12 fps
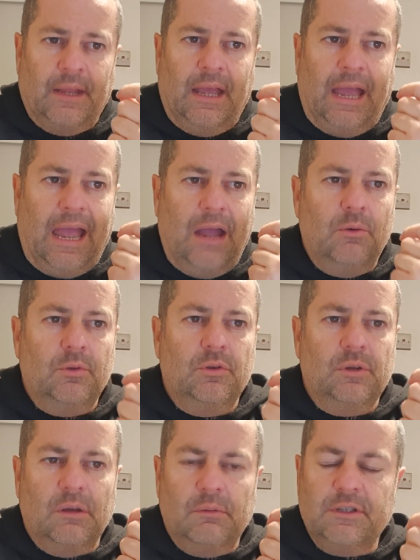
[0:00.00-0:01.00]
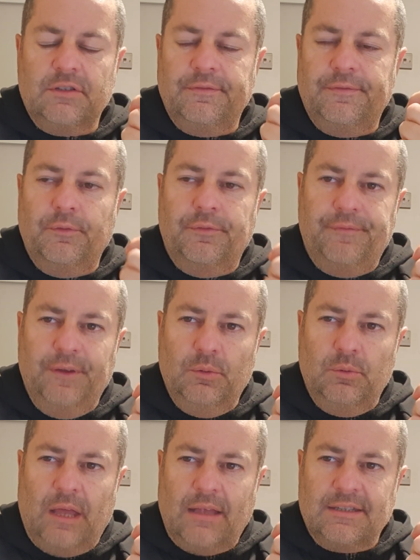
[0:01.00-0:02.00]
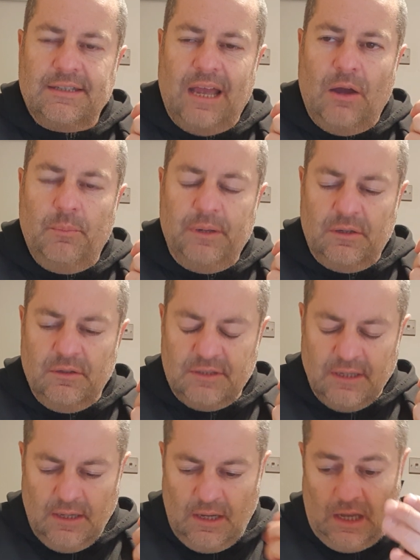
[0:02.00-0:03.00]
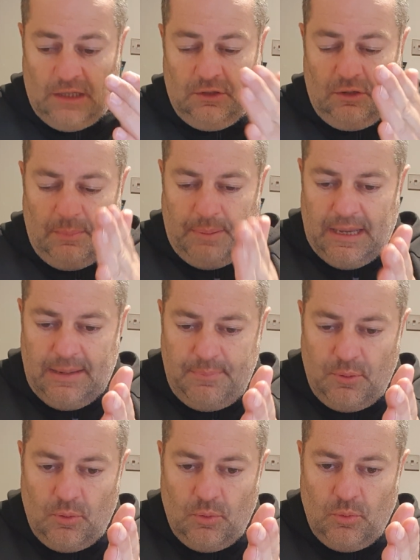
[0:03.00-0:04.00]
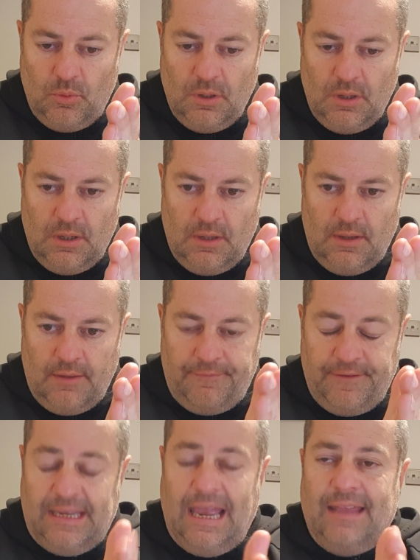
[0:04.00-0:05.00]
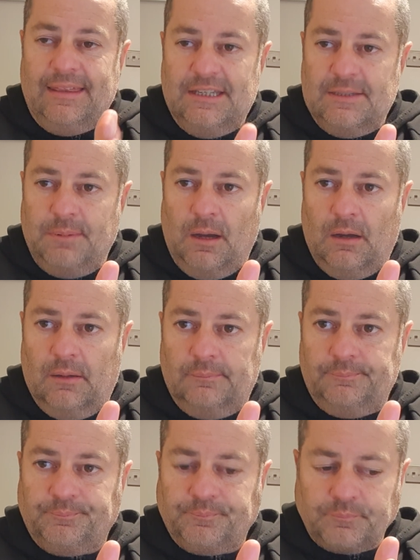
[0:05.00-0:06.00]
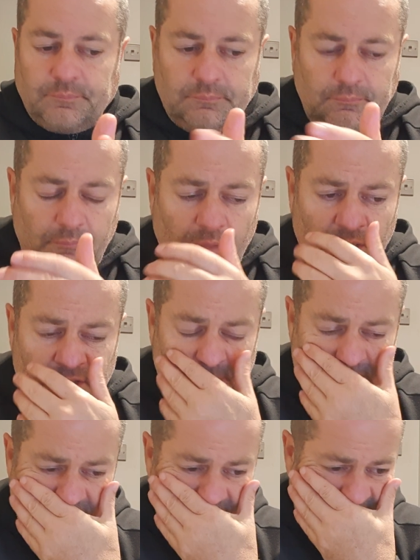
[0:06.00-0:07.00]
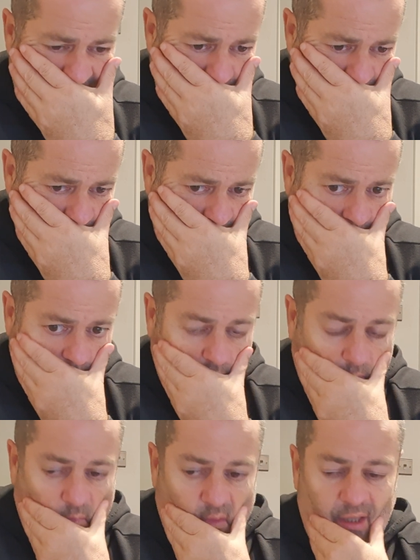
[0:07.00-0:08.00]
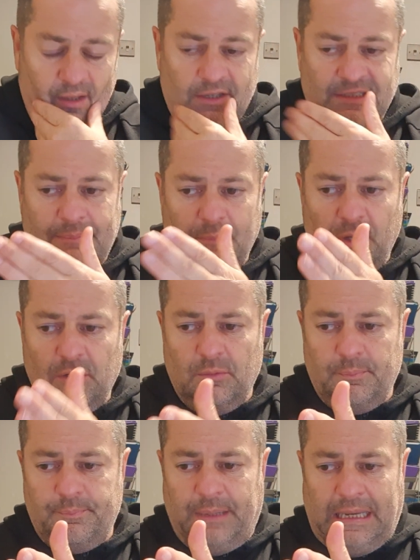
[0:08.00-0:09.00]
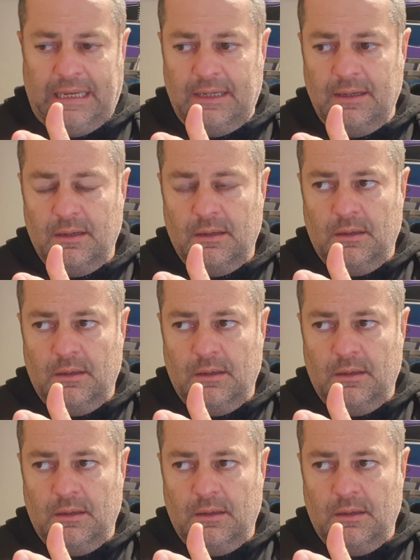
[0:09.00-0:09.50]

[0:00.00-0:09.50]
How are you going to fulfill that sale? Because a lot of people forget this part, especially salespeople, because they might not be